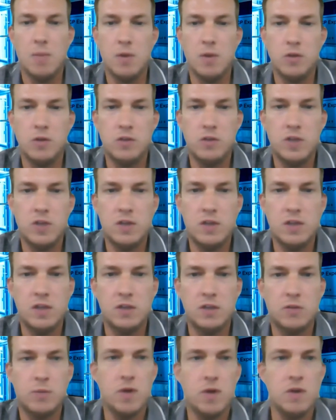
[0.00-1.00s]
you see
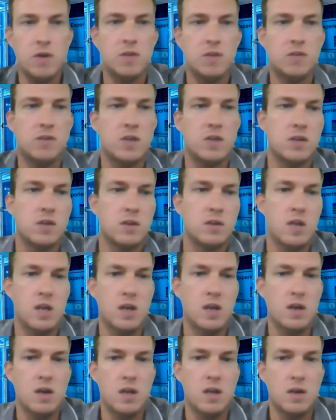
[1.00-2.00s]
the Experience Center
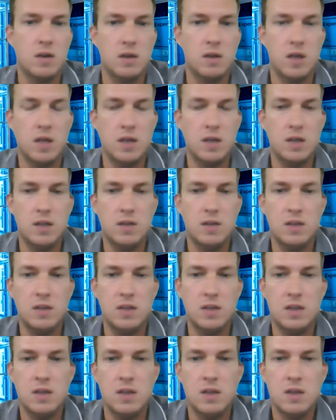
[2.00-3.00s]
here, and in
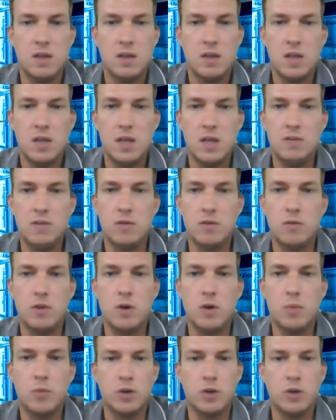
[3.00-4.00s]
the in the
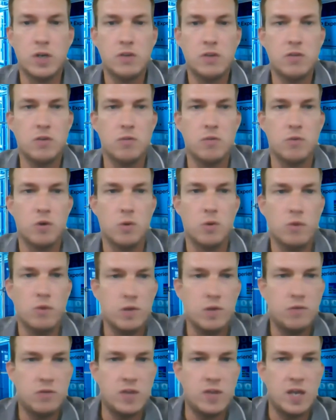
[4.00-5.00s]
real production room,
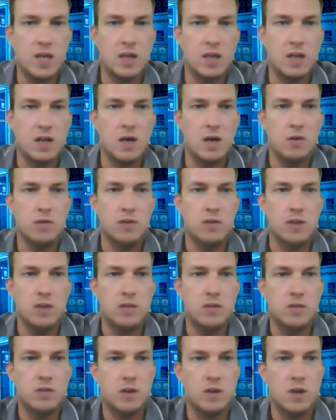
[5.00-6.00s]
we've taken out
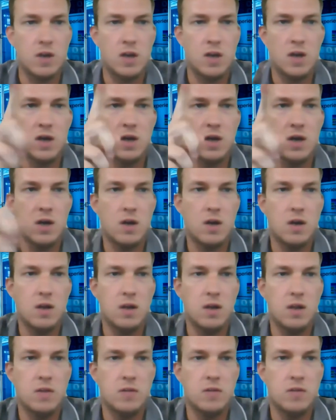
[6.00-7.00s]
this,
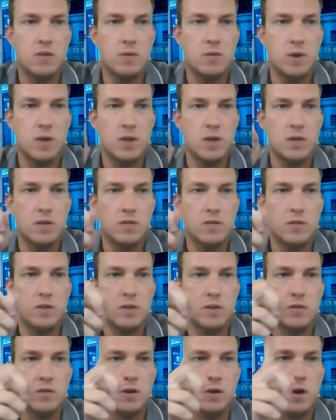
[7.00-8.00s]
let's see, where it is,
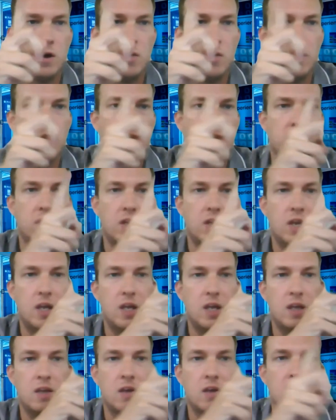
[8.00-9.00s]
this lowered
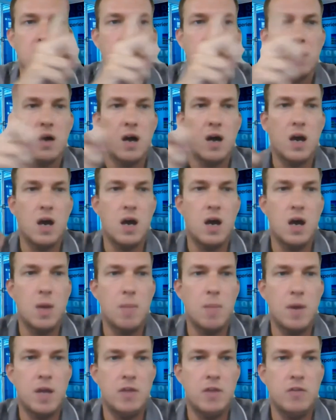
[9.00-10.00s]
ceiling,
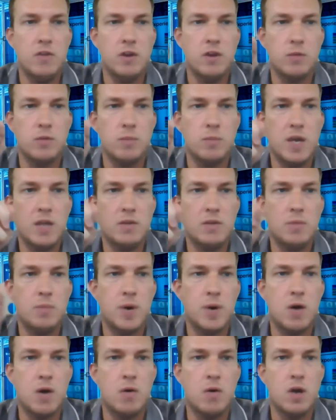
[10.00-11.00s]
and just made
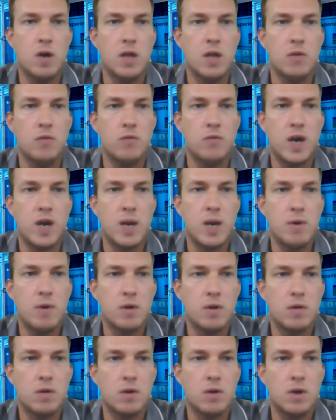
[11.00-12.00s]
power and
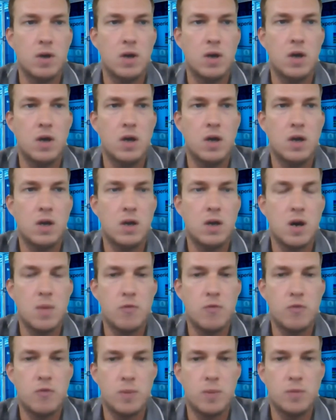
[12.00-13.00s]
fiber
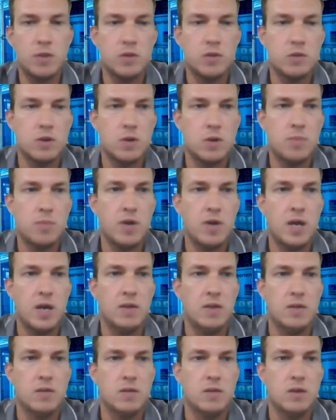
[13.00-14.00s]
come from the top,
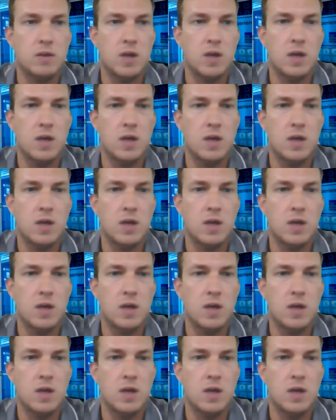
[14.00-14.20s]
and